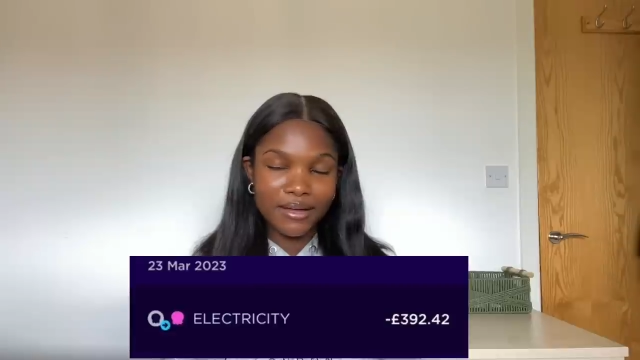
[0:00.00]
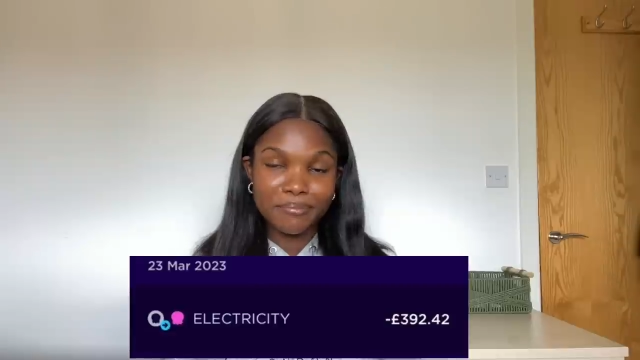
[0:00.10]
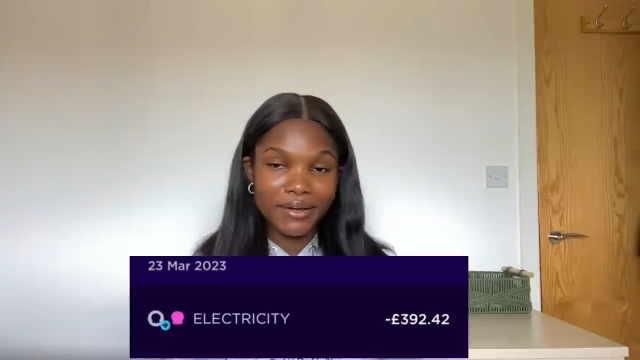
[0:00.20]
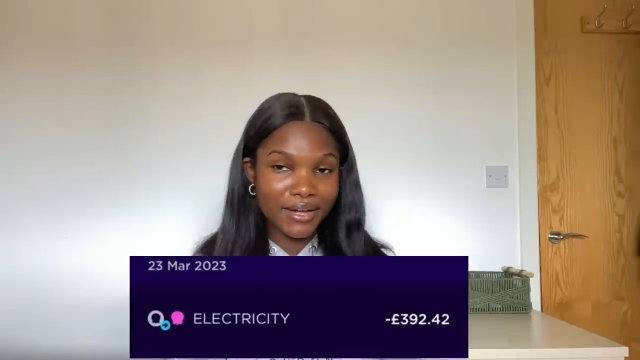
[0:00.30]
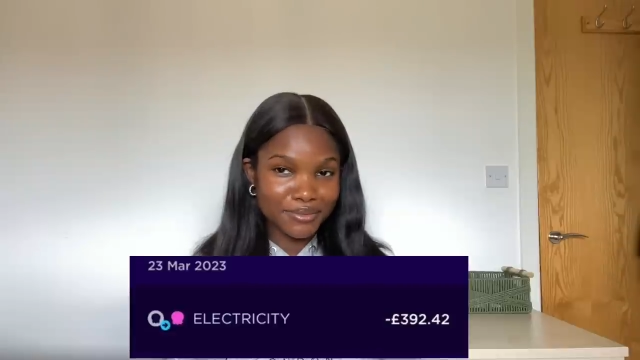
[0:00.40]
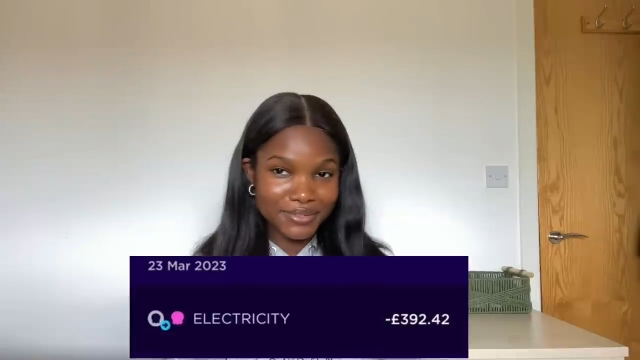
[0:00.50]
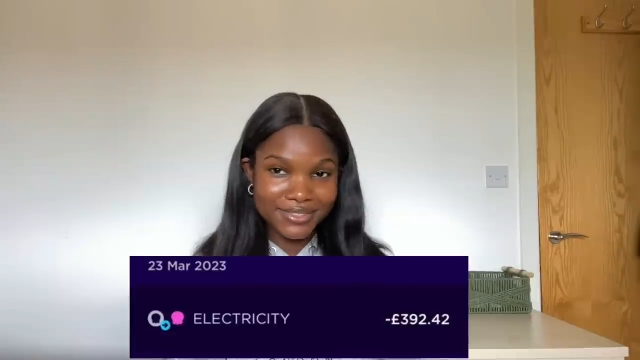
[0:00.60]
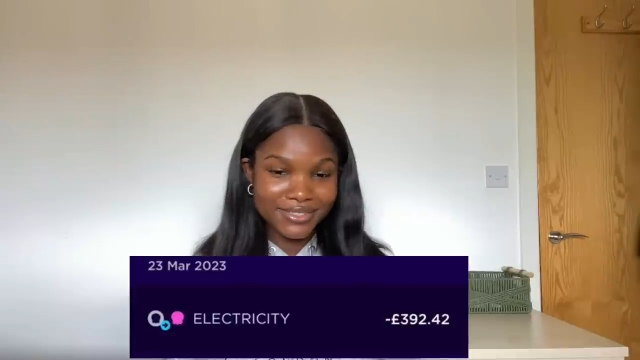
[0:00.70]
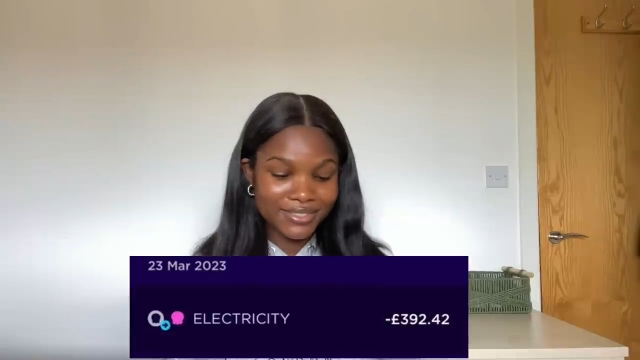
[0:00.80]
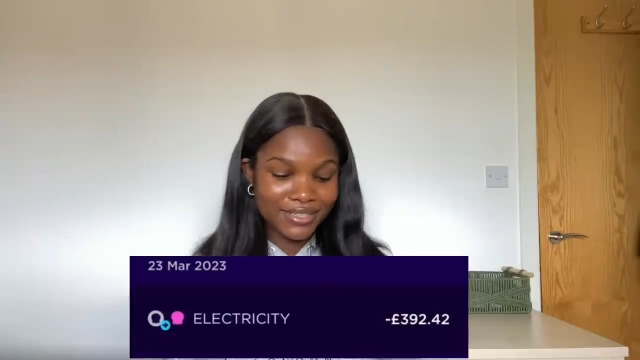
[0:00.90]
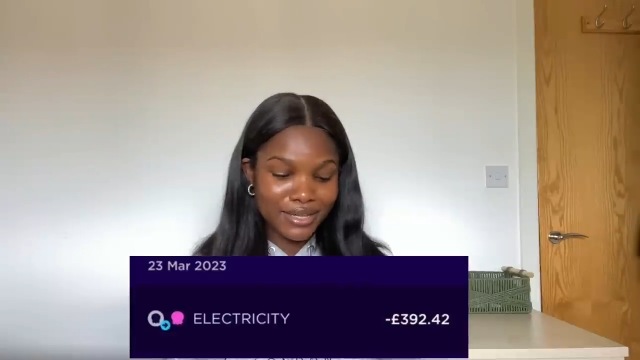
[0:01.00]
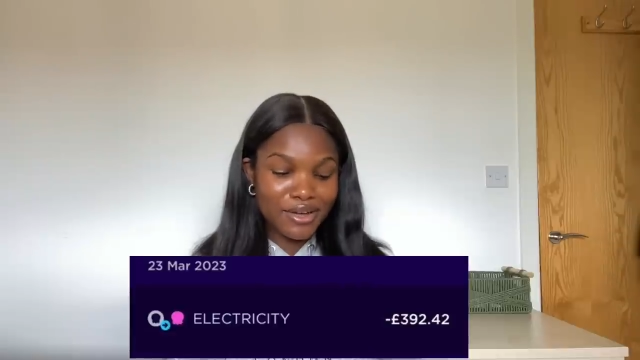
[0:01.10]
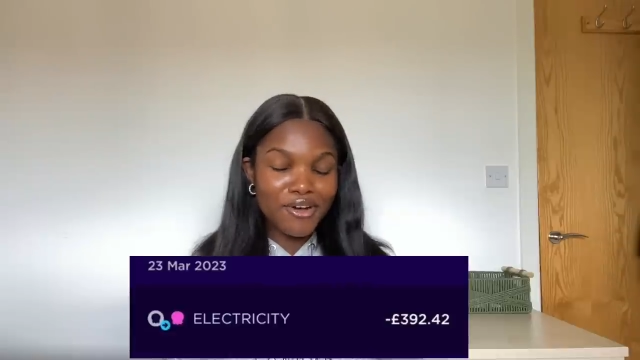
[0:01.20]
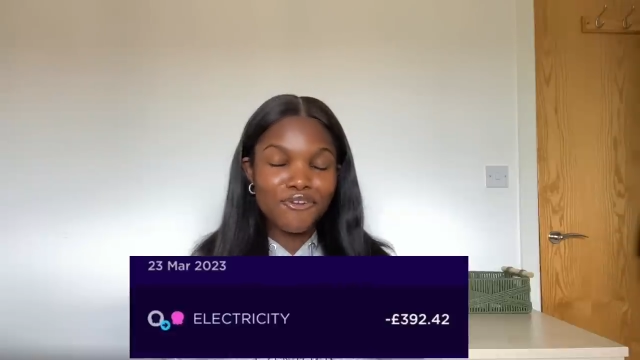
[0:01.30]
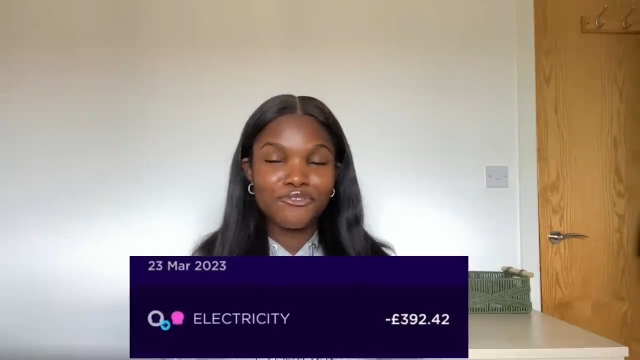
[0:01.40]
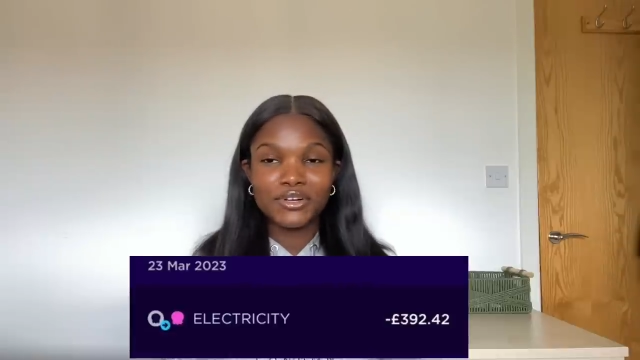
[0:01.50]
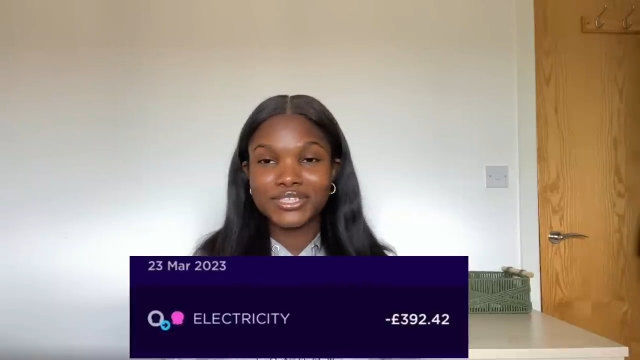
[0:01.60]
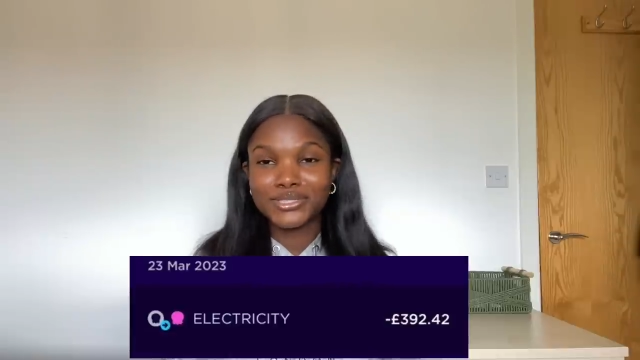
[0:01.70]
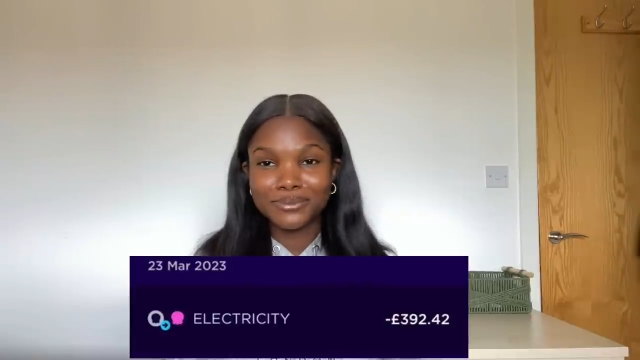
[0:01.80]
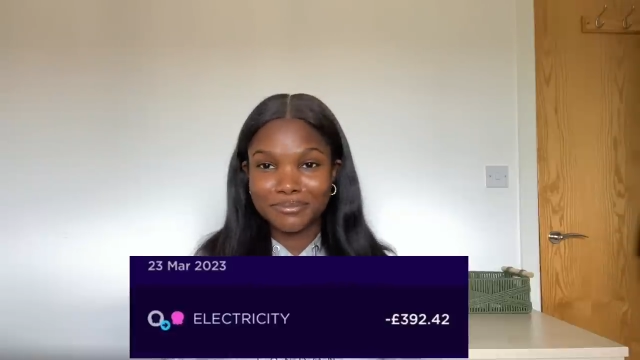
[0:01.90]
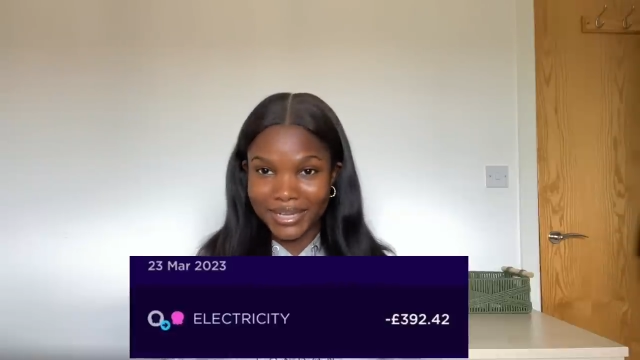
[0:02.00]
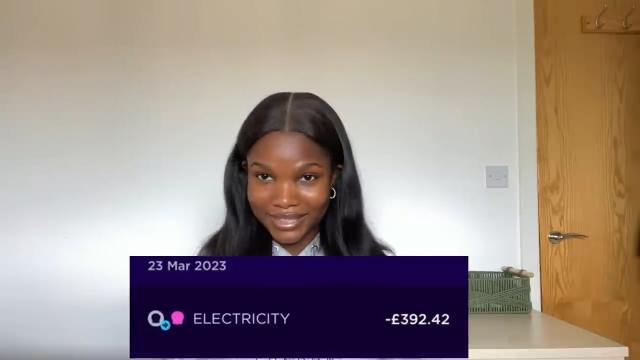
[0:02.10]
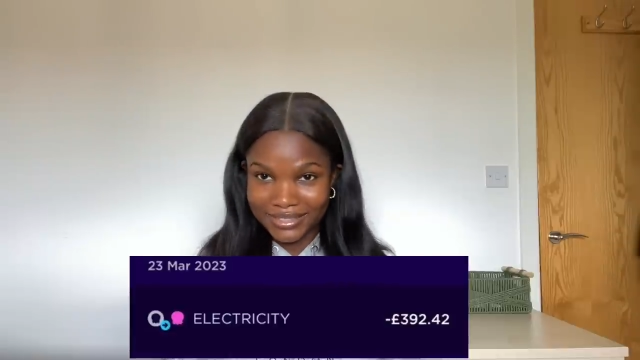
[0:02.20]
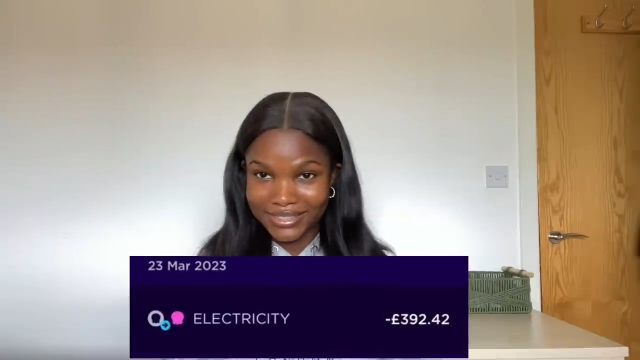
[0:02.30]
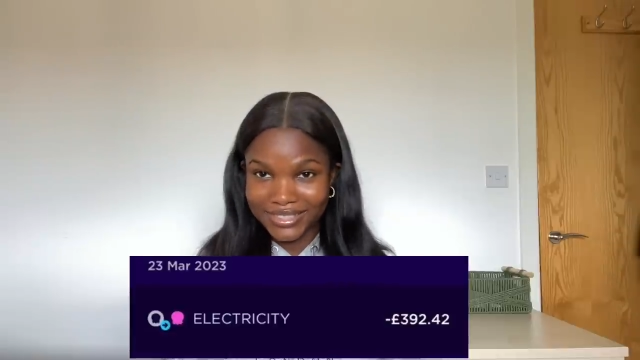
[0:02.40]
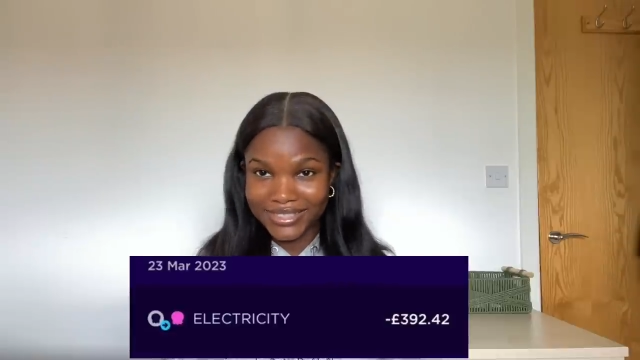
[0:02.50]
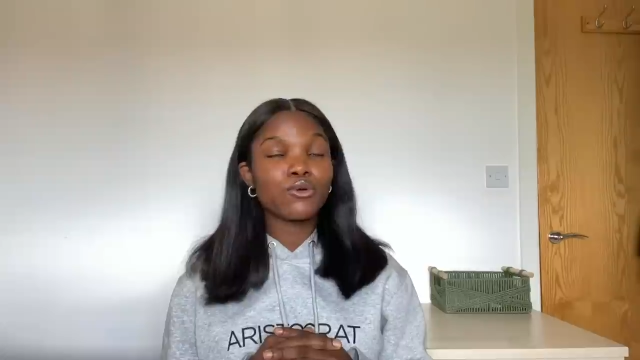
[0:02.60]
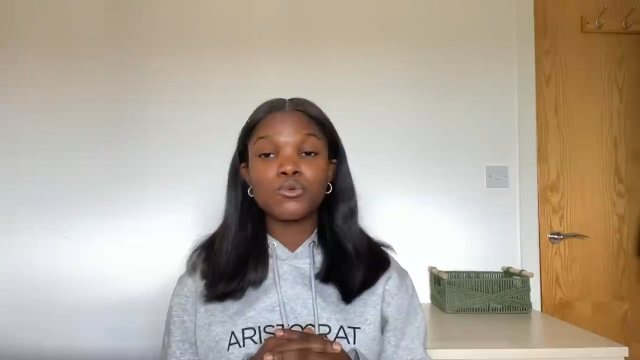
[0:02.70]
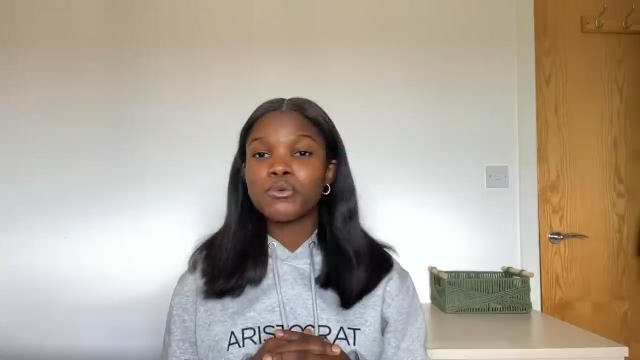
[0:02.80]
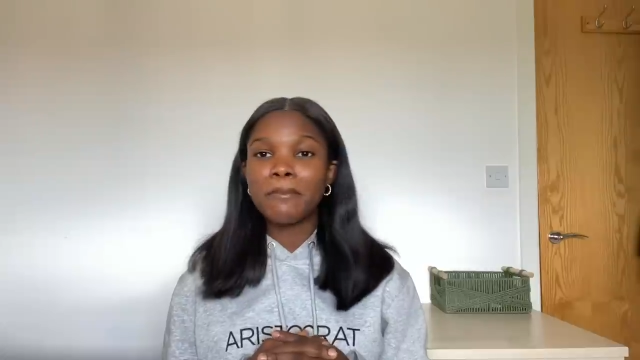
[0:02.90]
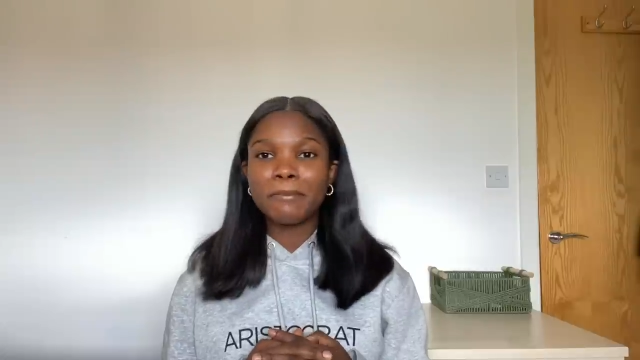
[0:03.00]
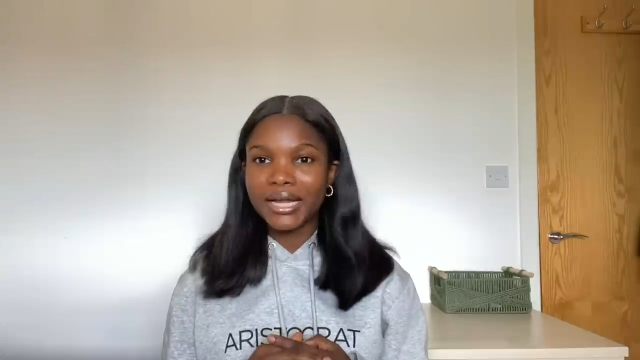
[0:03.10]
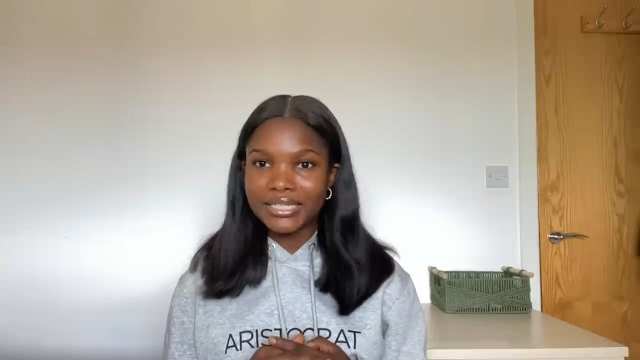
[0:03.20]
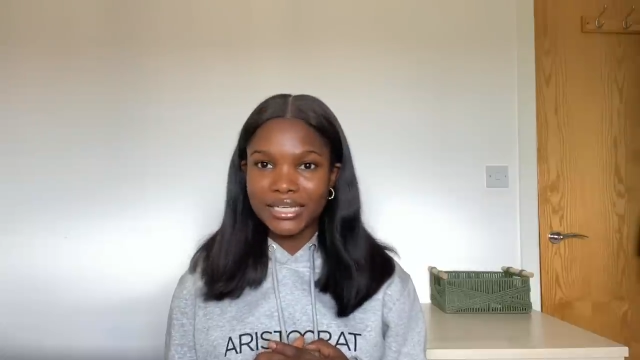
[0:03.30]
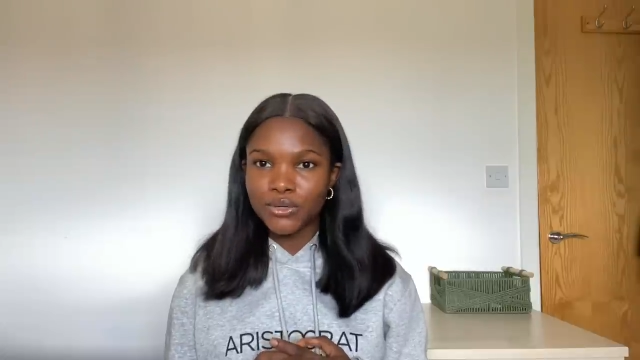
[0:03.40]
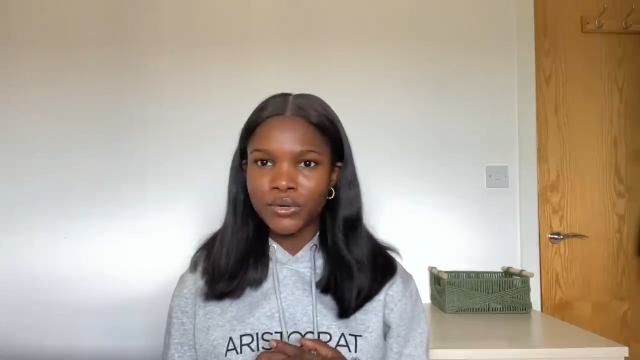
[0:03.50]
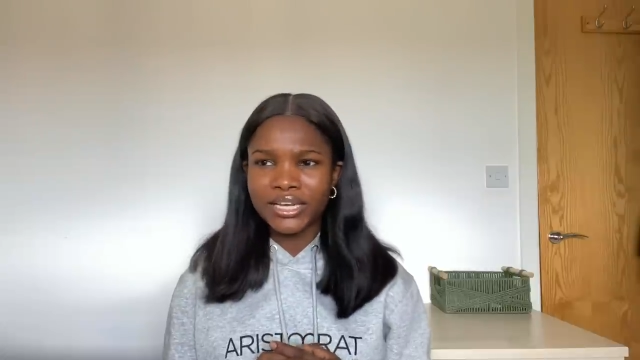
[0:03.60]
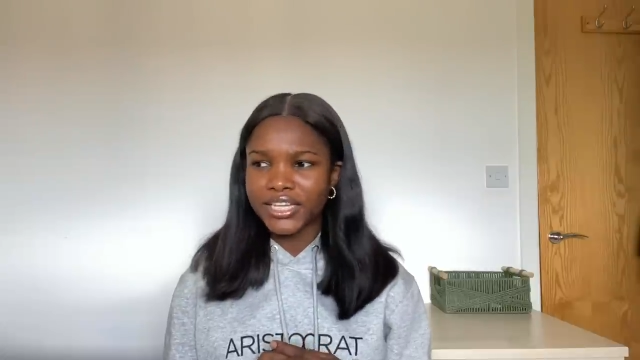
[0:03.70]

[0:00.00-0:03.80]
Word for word: pounds 42 pence we were panicking we were